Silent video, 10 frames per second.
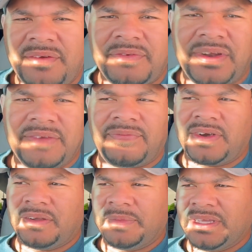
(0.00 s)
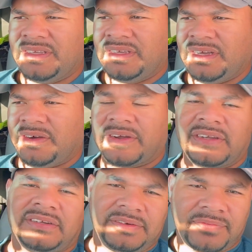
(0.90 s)
right in front of me,
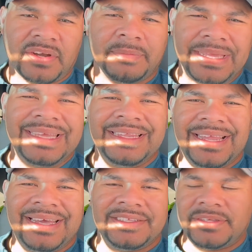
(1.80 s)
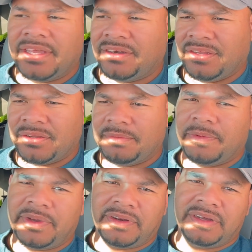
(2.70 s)
in line to get unloaded. But
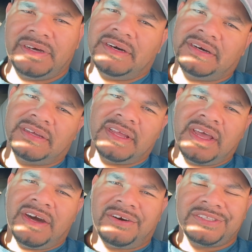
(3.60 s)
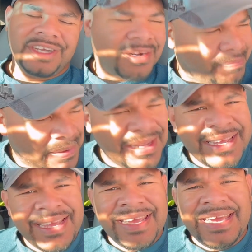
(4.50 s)
we're gonna on tarp
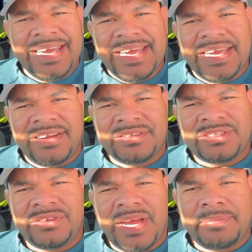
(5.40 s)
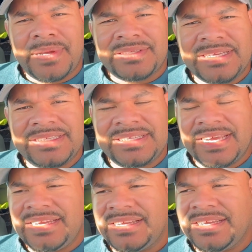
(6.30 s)
and on strap, as I
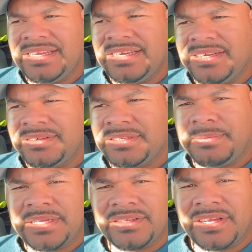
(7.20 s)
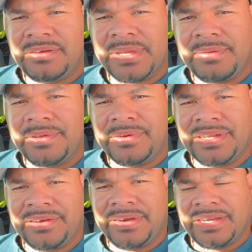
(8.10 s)
said, and somebody's gonna come get me when
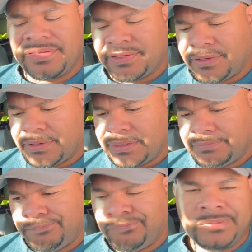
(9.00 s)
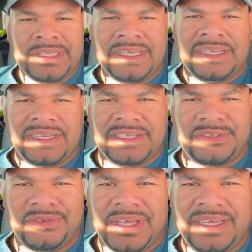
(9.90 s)
they're ready. So let's
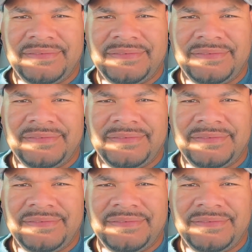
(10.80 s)
do that.